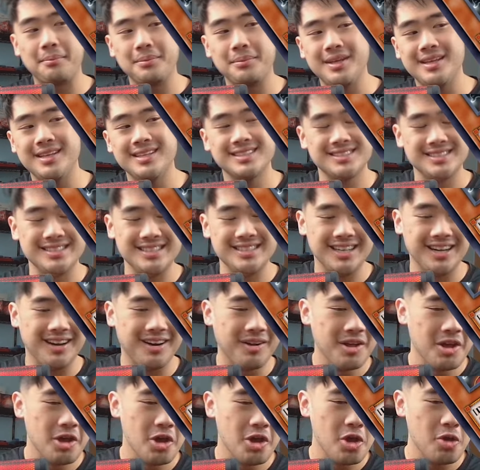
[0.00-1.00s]
means, you know,
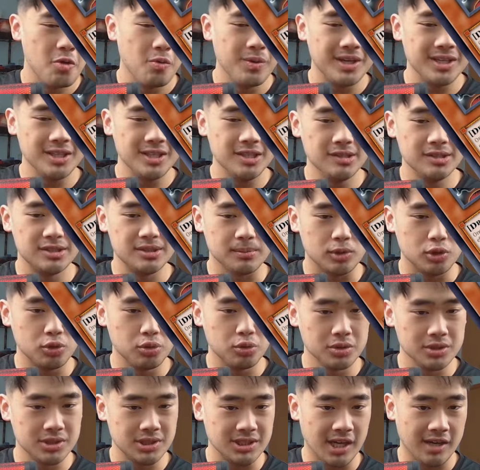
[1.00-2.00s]
we can do some
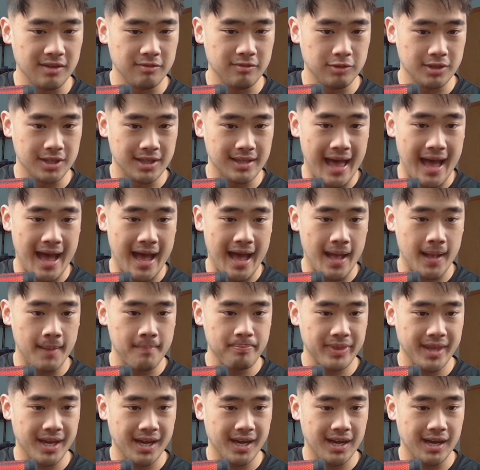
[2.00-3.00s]
cool stuff with that.
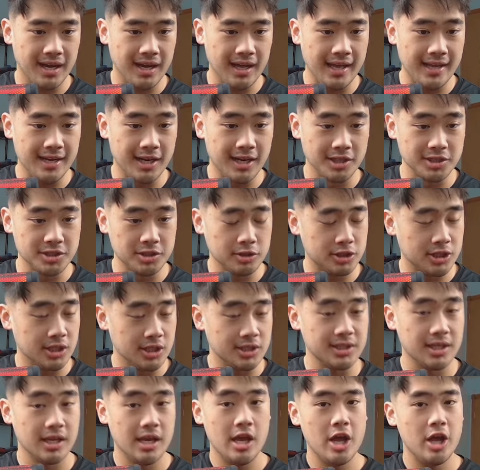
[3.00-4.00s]
And also it's
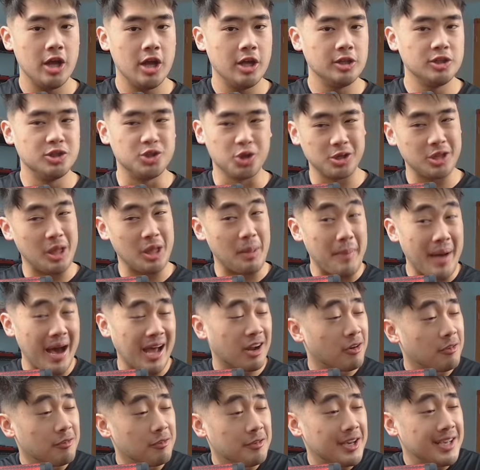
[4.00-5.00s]
just during the
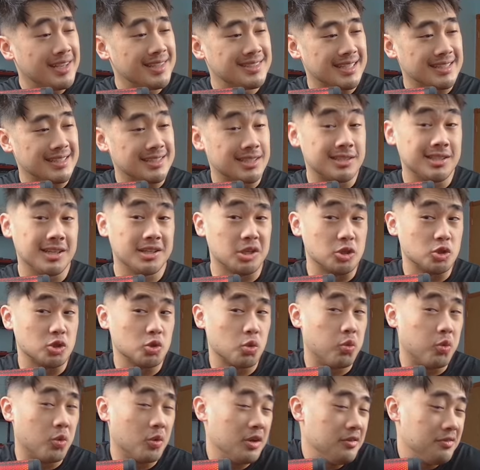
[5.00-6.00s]
battle phase, it's another
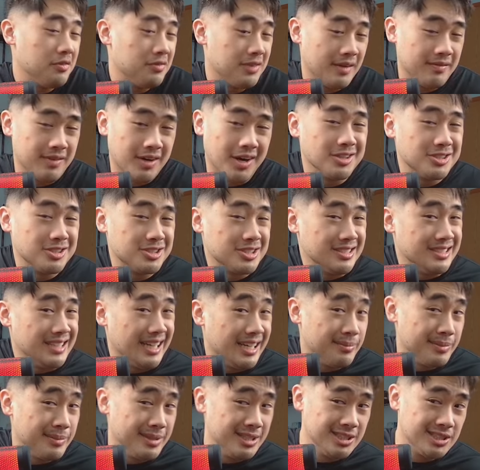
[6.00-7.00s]
2,500
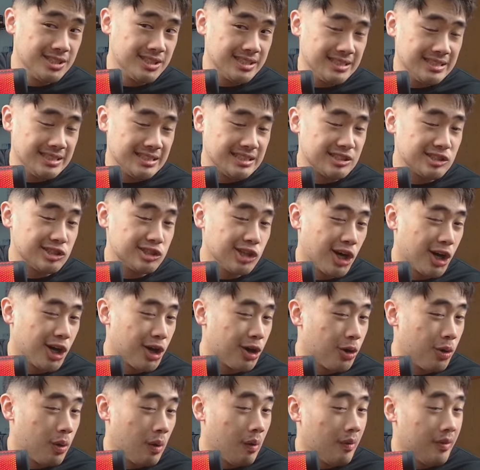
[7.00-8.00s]
damage.
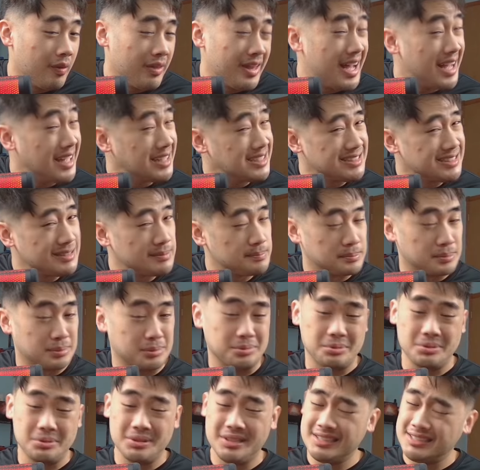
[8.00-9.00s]
So that's
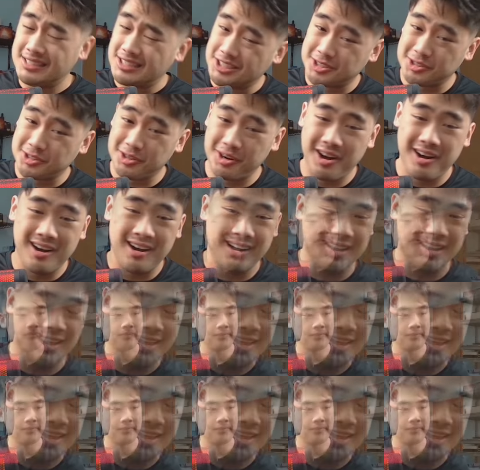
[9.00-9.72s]
pretty strong.